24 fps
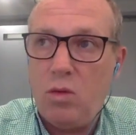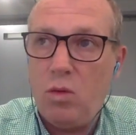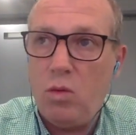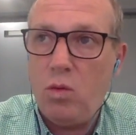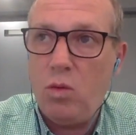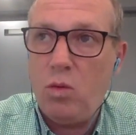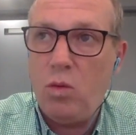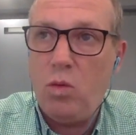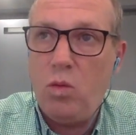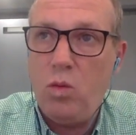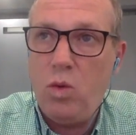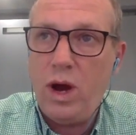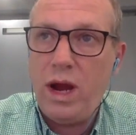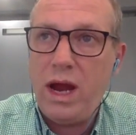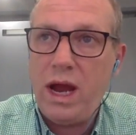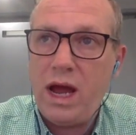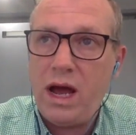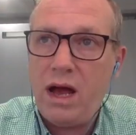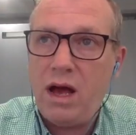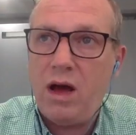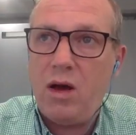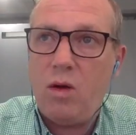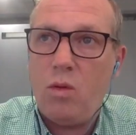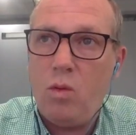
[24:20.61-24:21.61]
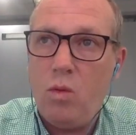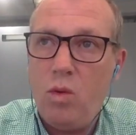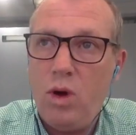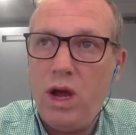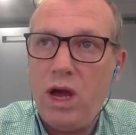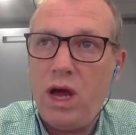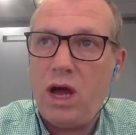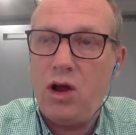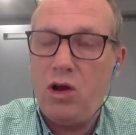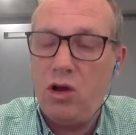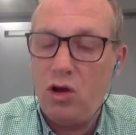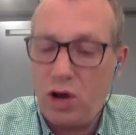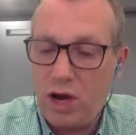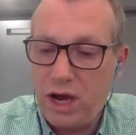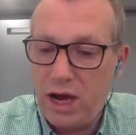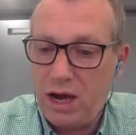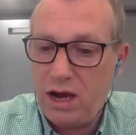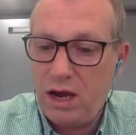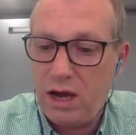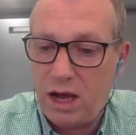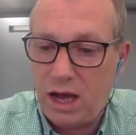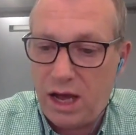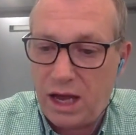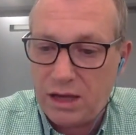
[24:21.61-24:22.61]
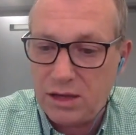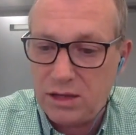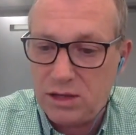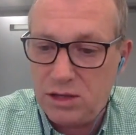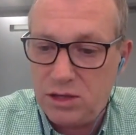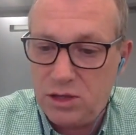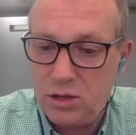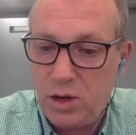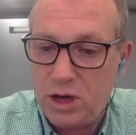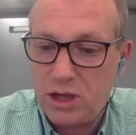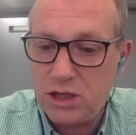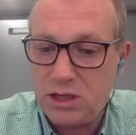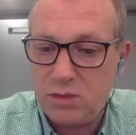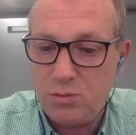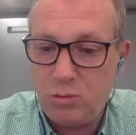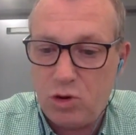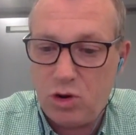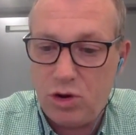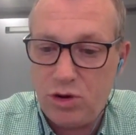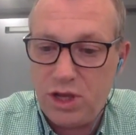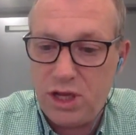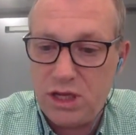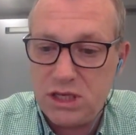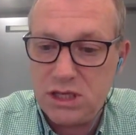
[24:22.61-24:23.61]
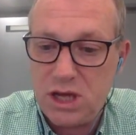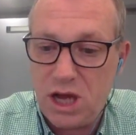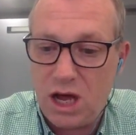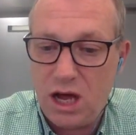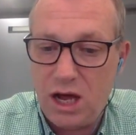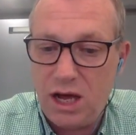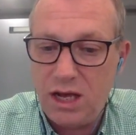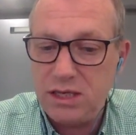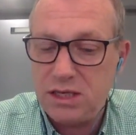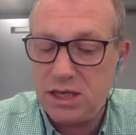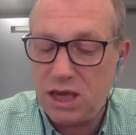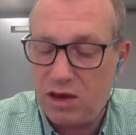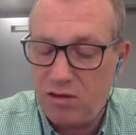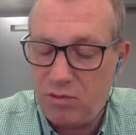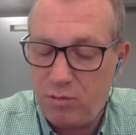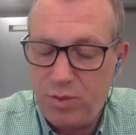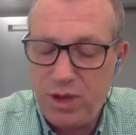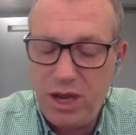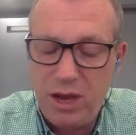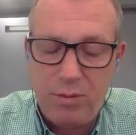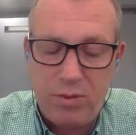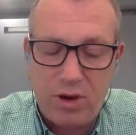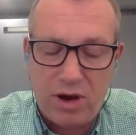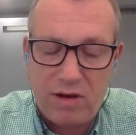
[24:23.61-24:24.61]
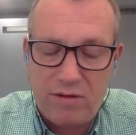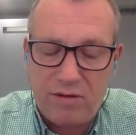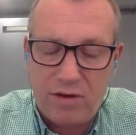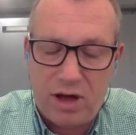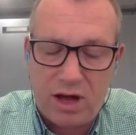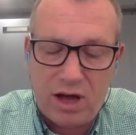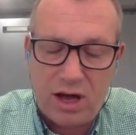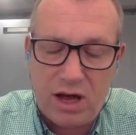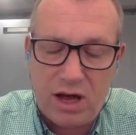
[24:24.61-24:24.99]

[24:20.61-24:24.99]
We are looking at doing some more of these guides. If people